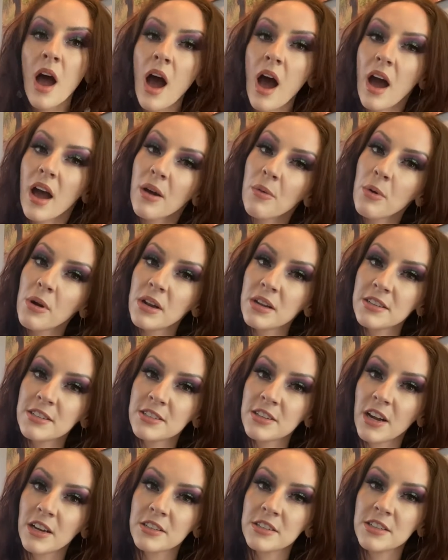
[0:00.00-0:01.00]
I wanted to
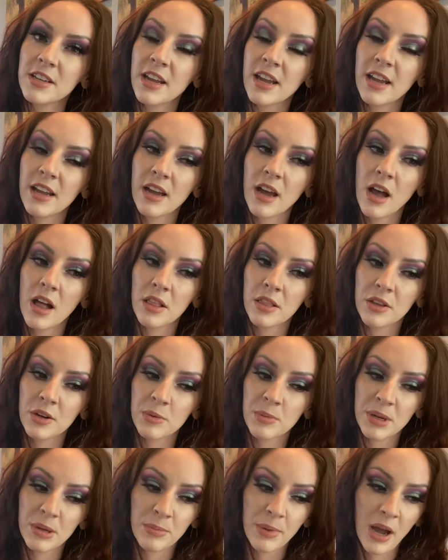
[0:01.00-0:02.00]
talk today a little
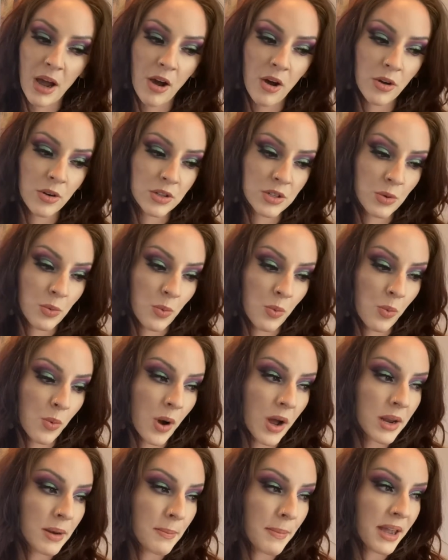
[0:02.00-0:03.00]
bit about
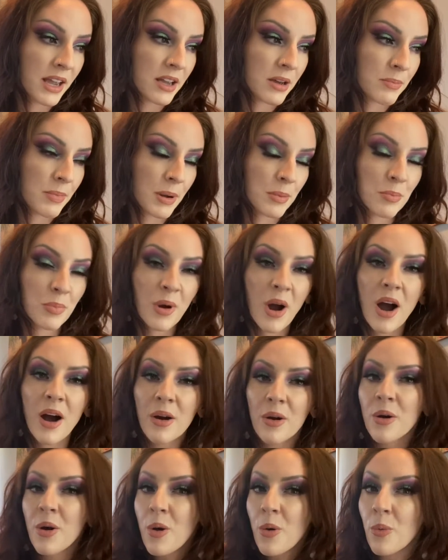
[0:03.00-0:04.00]
what makeup I
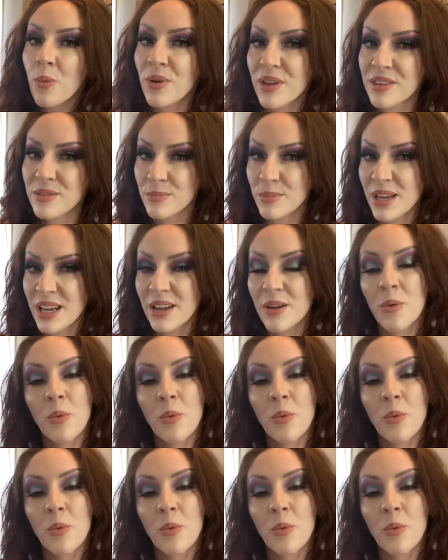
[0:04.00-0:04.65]
brought with me,